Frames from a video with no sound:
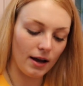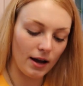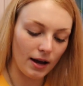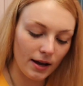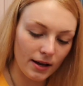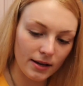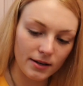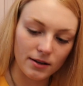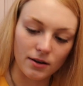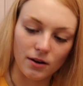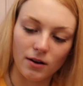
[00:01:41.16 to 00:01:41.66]

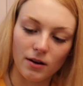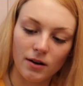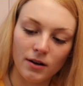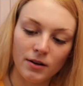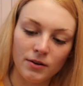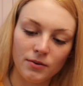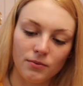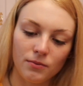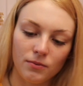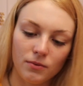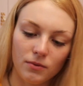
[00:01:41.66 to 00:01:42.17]
I got,
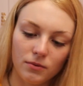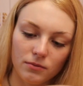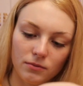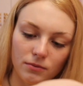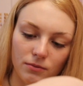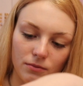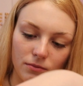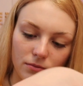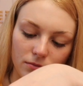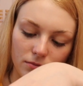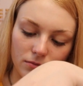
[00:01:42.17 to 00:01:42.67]

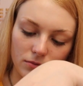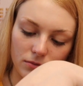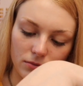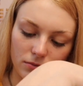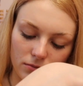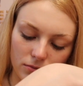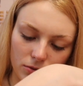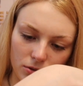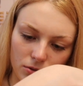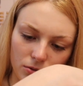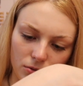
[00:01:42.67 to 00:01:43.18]

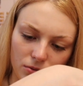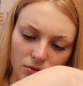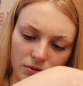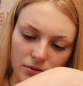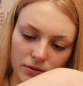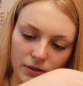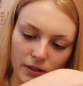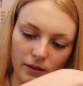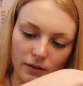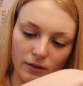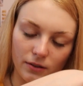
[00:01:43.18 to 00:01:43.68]
ooh,
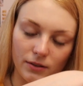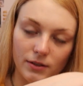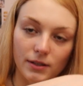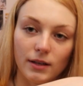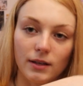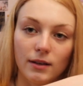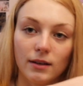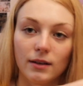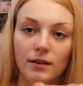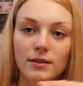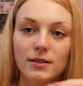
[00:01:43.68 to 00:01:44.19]
that looked
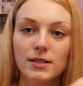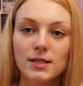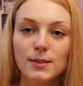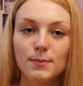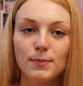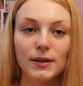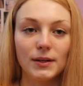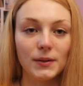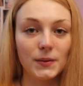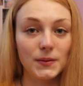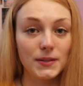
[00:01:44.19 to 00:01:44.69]
like it
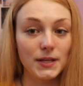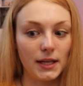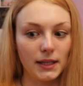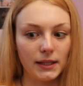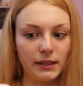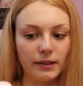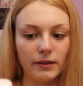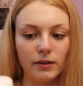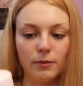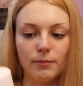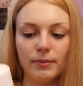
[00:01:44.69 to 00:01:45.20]
spilled a
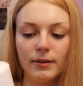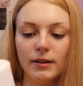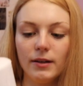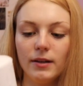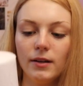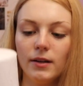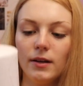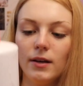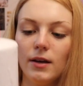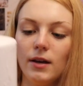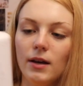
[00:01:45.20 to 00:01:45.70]
little bit,
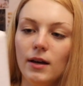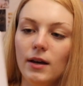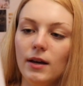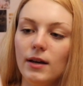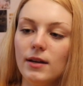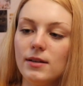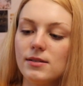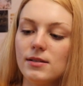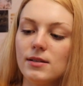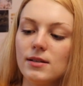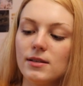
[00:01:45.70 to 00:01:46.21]

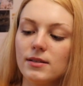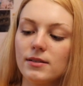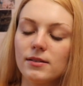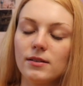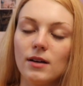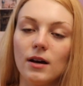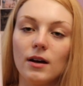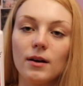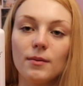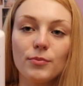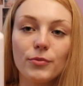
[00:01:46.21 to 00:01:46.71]
is this
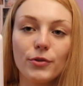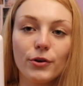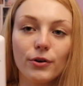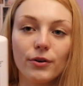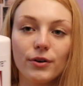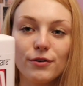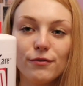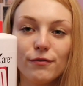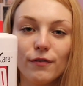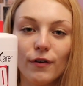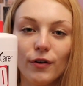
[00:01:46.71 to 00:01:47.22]

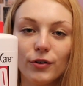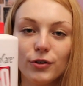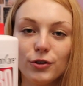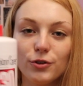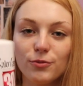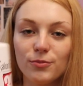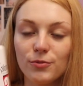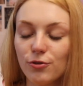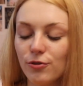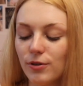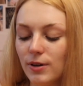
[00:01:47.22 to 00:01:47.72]
30
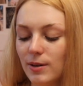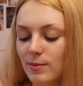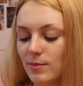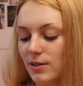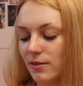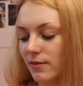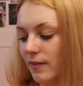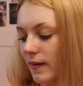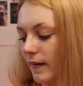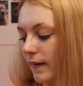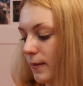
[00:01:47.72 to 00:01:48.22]
volume cream
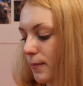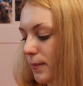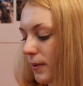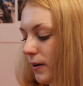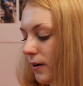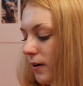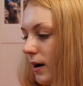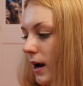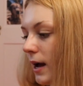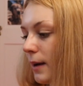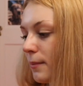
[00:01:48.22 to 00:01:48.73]

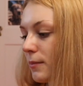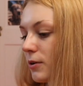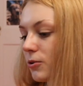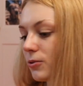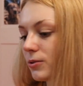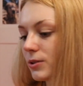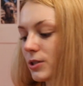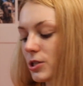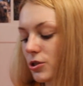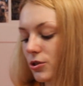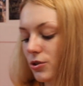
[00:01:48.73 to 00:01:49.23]
developer. I'm
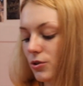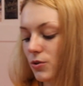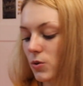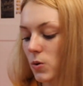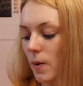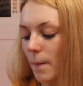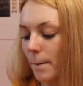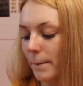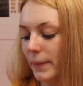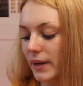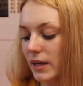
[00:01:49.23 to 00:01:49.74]
going
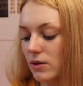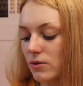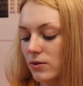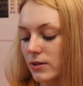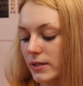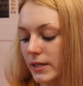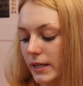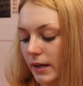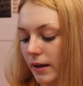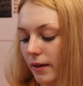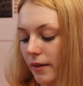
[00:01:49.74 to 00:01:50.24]
to be
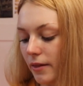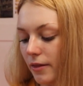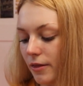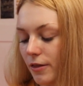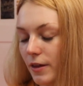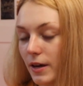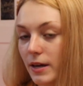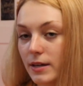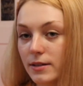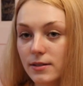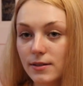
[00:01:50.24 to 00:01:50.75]
using
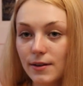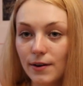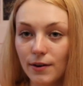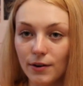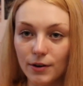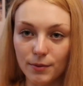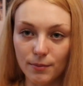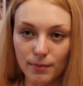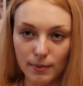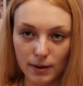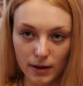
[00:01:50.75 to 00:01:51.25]
this
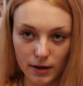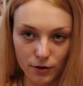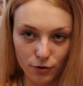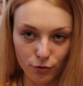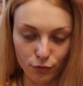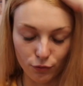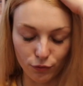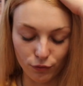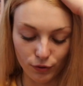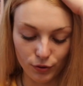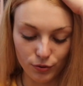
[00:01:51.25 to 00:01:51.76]
on my
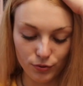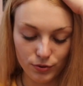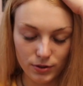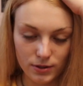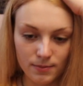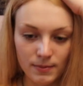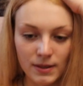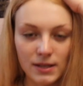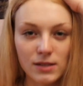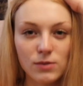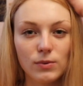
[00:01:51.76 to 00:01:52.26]
roots
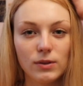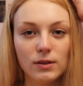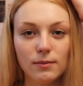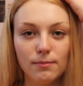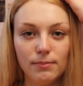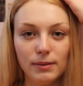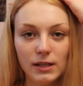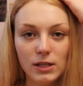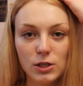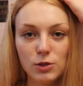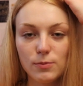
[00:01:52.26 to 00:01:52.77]
mixed with the
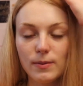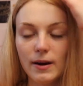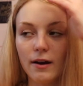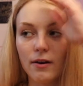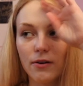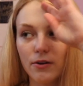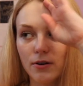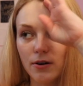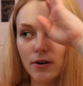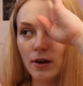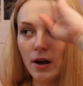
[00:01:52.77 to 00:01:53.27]
bleach
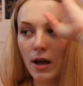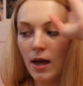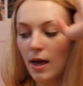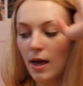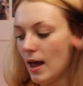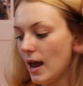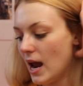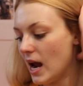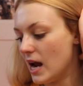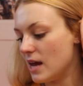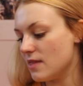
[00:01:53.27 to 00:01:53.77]
powder,
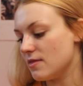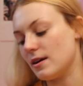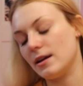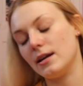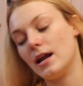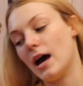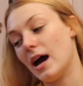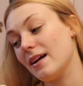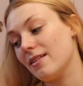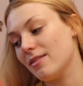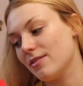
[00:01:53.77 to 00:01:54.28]
and then
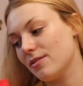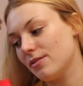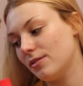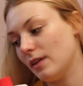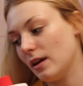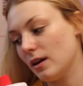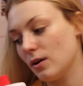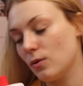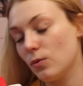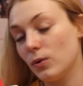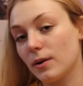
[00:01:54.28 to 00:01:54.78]
I
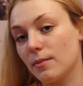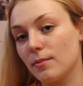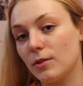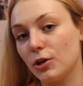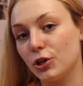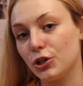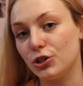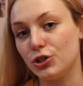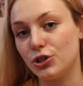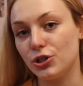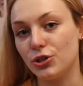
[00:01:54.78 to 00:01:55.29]
think what I'm
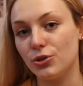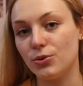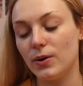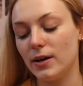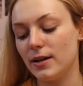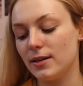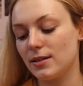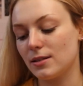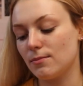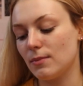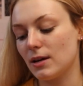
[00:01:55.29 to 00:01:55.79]
going to do
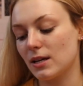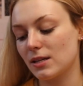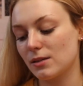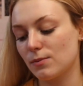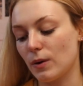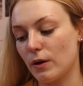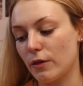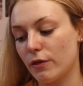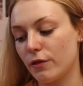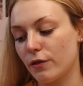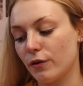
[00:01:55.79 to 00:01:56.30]
is mix
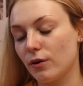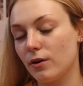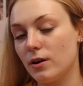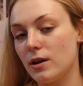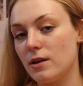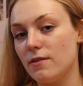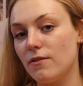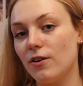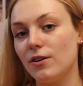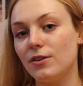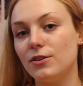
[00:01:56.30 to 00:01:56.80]
my
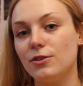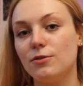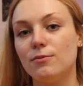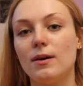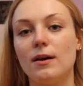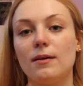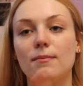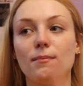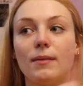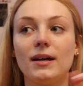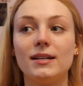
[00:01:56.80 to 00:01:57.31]
30 volume
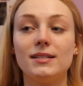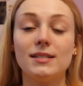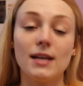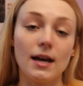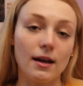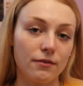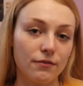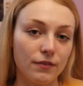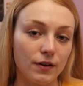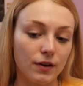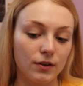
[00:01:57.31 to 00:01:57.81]
and my
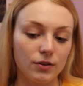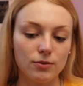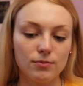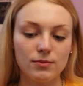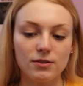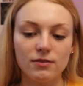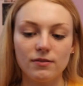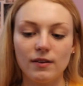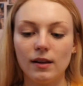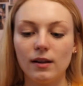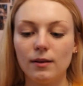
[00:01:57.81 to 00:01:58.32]
10 volume
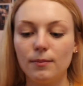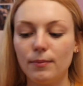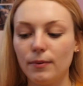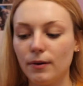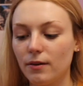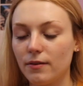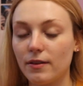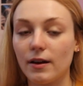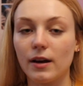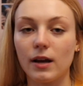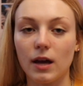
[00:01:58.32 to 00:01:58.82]

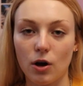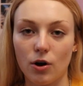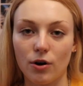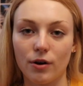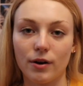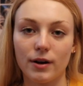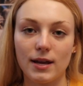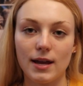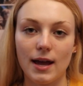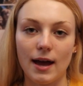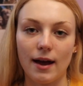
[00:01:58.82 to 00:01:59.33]
developer that I
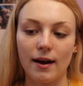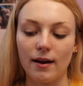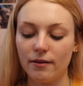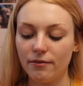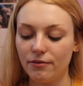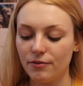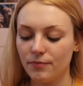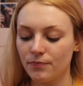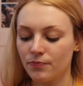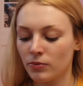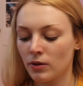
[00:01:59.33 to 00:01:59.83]
already
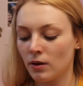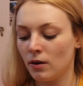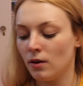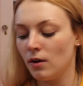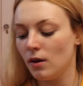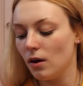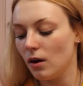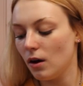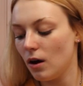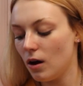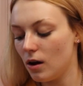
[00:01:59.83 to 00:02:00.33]
have
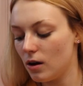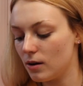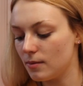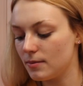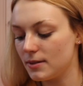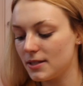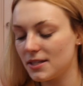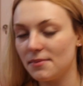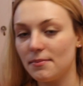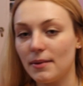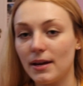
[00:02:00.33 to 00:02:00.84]

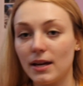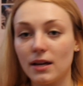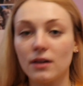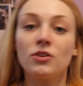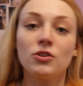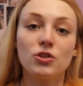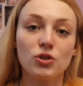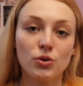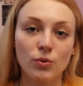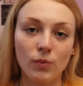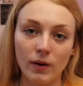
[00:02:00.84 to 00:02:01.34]
to make
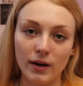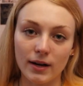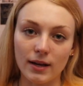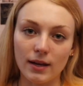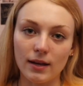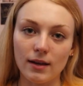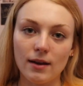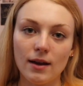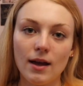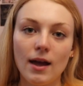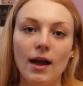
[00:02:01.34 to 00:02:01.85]

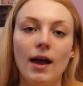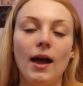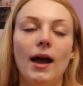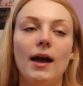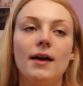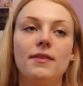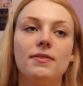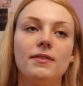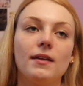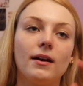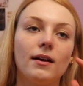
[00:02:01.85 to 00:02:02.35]
20,
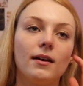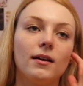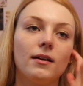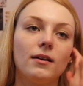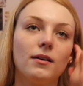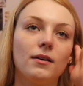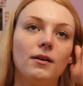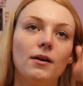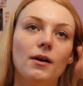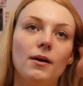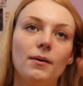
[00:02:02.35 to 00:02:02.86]
and
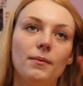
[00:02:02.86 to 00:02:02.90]
then